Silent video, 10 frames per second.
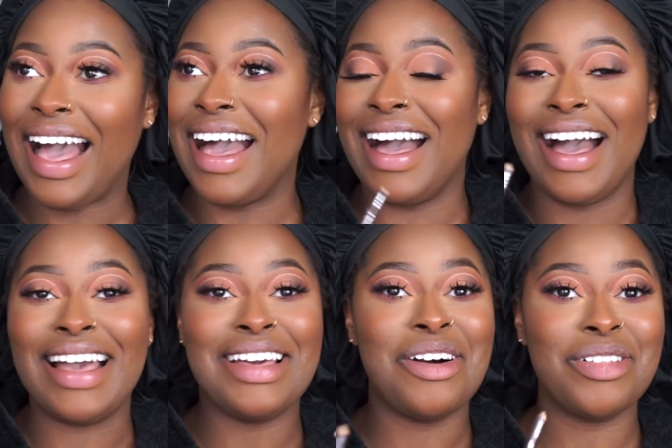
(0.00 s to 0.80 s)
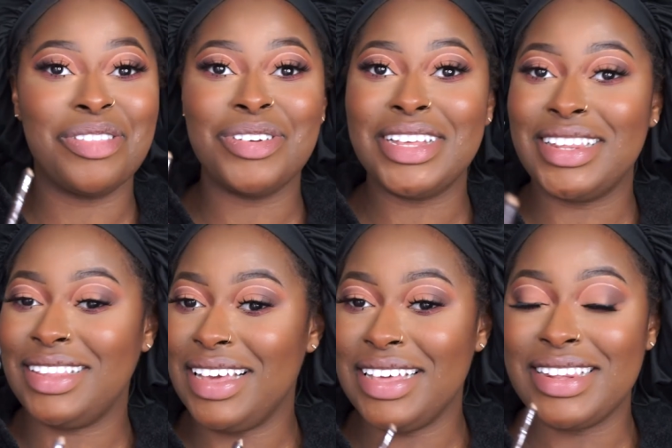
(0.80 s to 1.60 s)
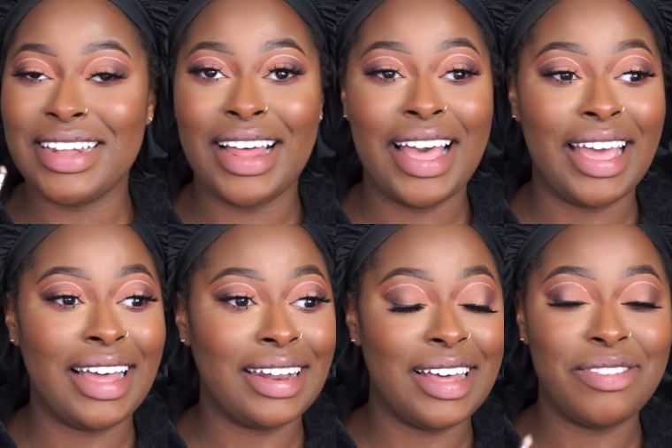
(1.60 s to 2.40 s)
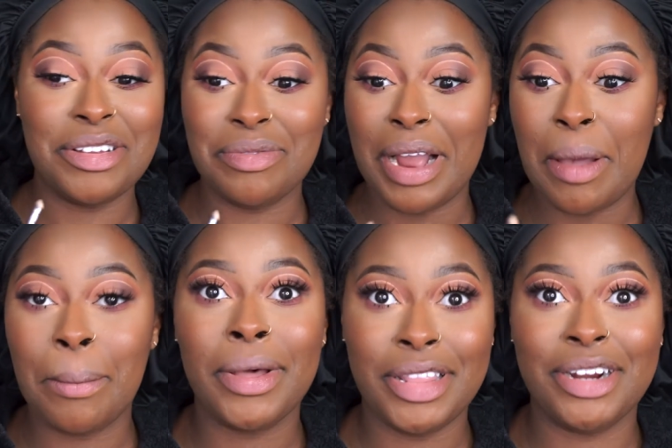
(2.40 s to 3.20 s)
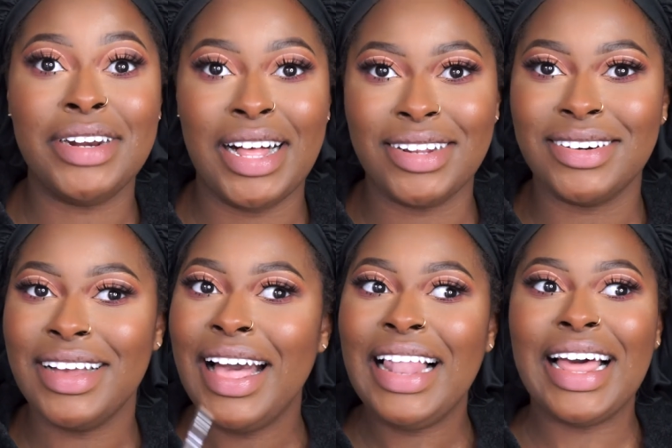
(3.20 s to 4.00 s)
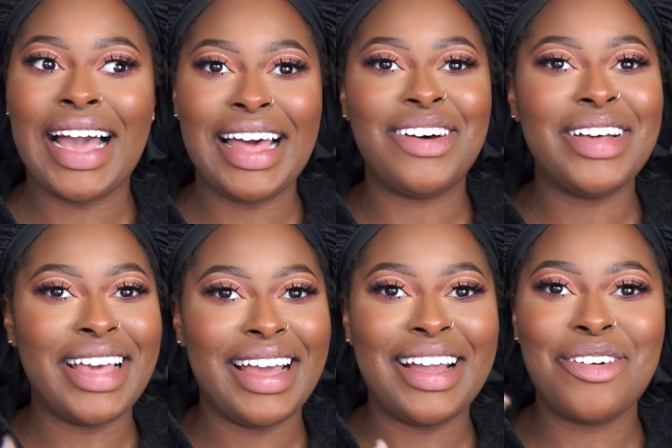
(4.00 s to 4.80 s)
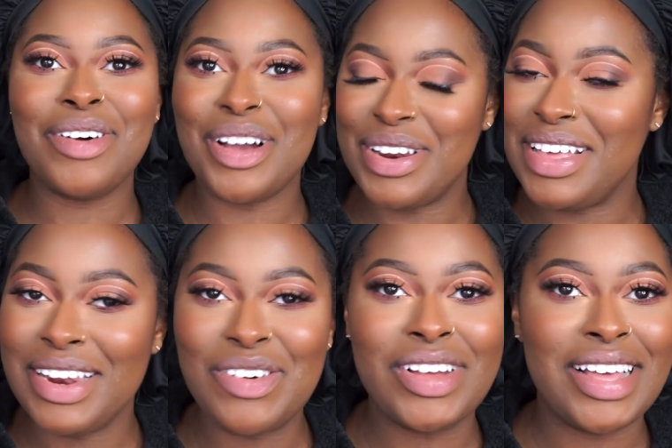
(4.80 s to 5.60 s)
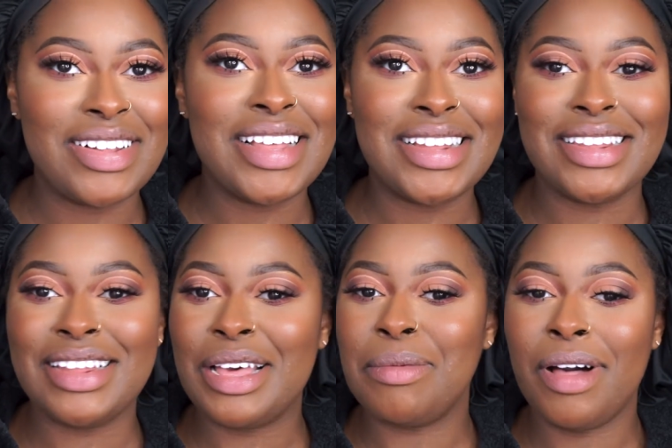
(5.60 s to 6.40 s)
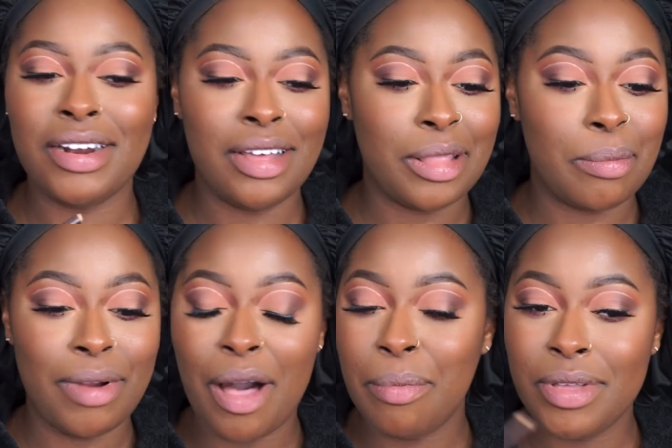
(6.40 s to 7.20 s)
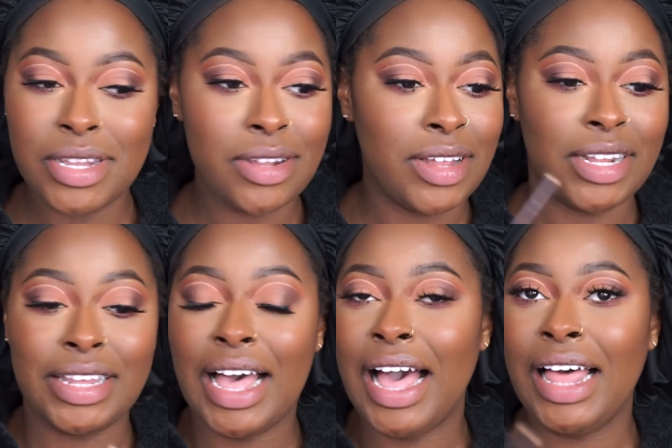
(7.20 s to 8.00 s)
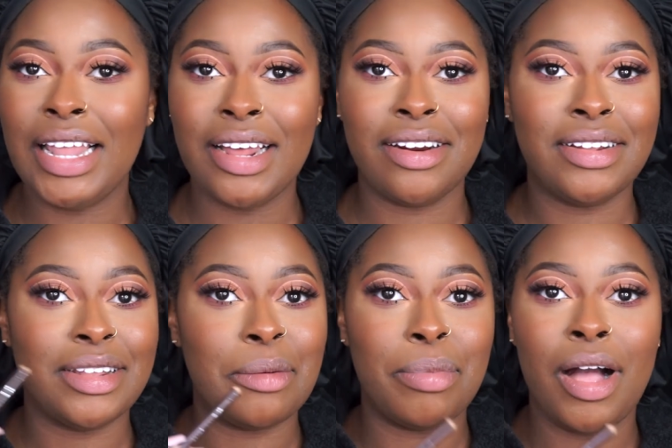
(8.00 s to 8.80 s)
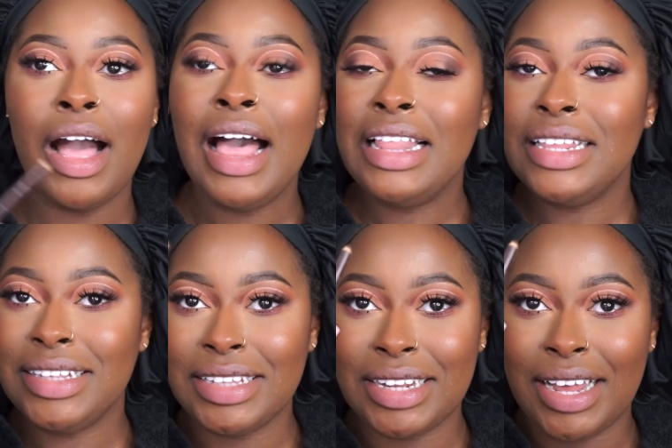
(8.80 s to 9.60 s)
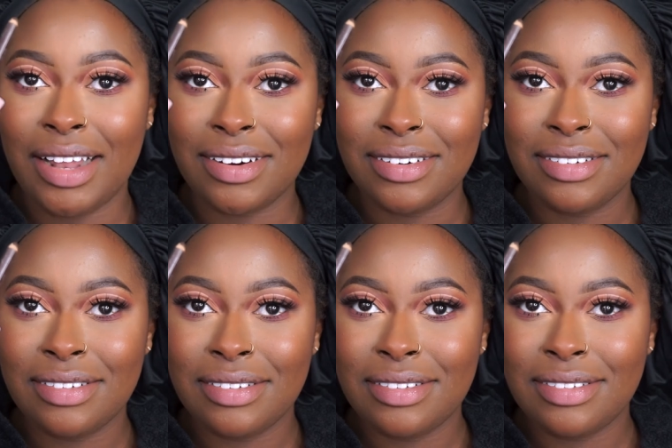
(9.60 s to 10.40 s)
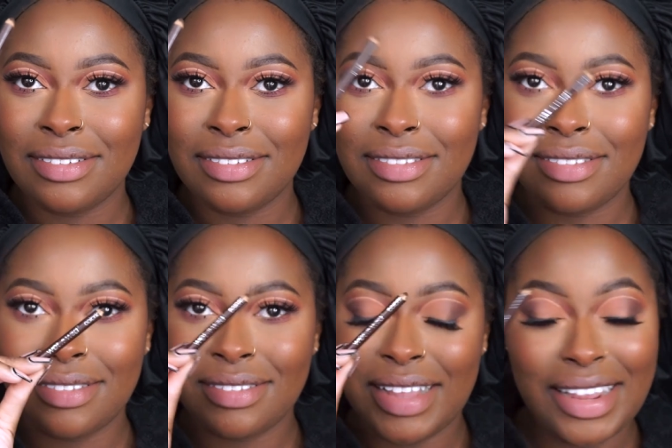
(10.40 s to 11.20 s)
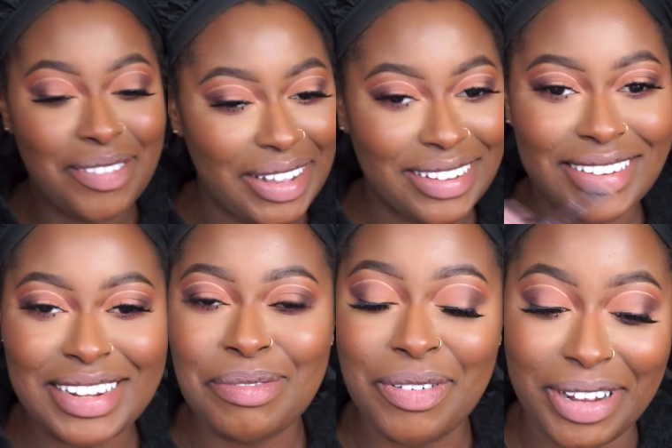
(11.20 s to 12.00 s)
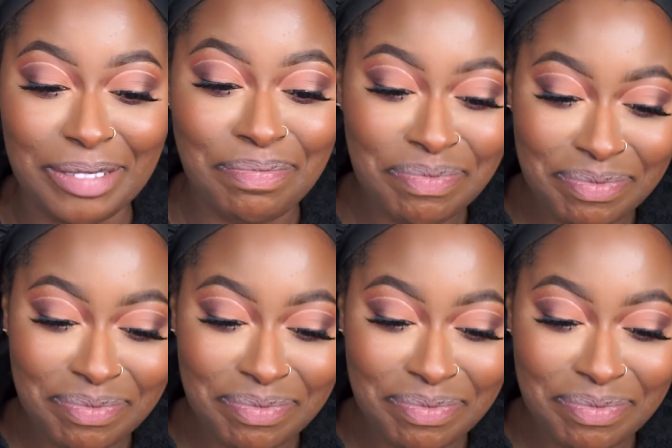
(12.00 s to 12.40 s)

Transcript: I go through these days like left and right, but they're a dollar. Like I don't care what anyone else has to say about another brow pencil, another eyeliner, another brow. This is a dollar. Anyway, let's move on.